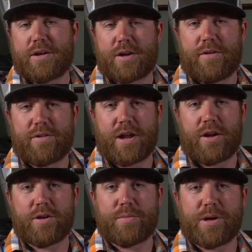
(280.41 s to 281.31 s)
Gonna cover kind
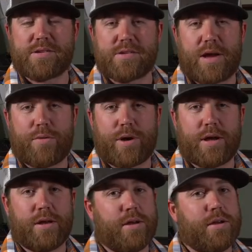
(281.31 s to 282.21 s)
of all your bases that
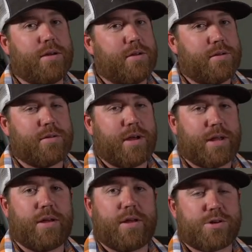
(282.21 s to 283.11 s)
way.
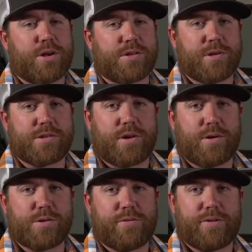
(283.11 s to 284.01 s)
And, and, trust me, it's a
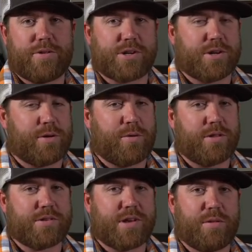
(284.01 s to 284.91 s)
go-to if you're fishing anywhere
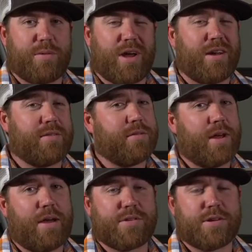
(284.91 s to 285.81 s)
on the South Platte.
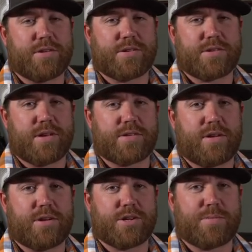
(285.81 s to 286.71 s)
I have a ton of success
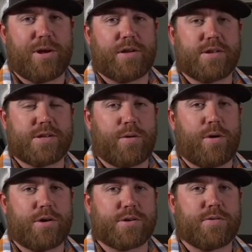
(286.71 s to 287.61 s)
on it, just about any
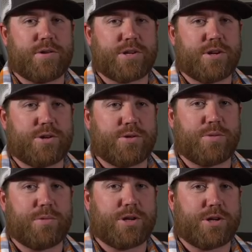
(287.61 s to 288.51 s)
tailwater. So fish that
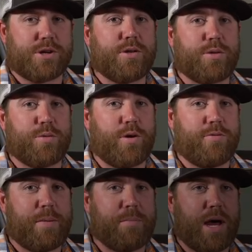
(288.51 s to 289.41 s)
Juju Midge through
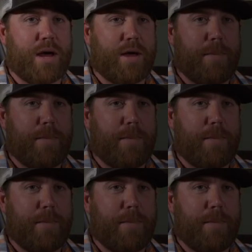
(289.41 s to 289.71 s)
November.